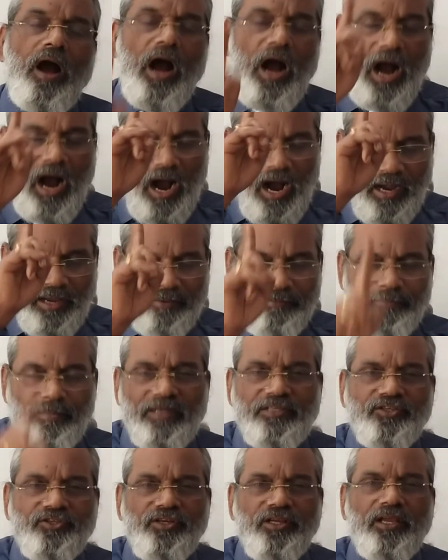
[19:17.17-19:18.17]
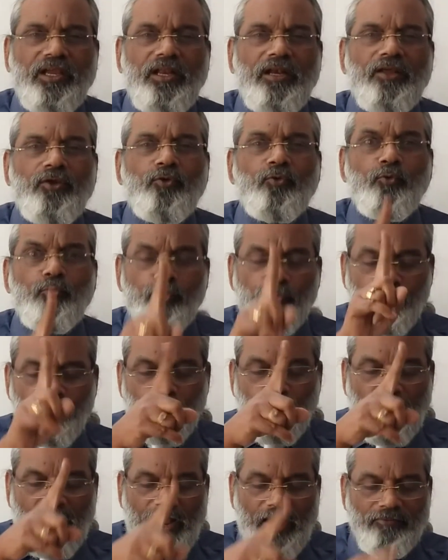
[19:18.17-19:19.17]
I must kill you,
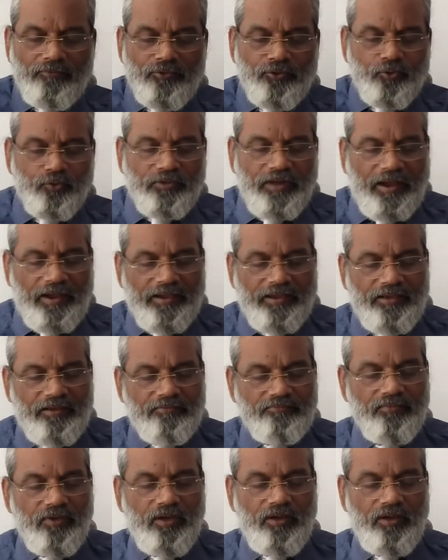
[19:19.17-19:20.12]
you have to die.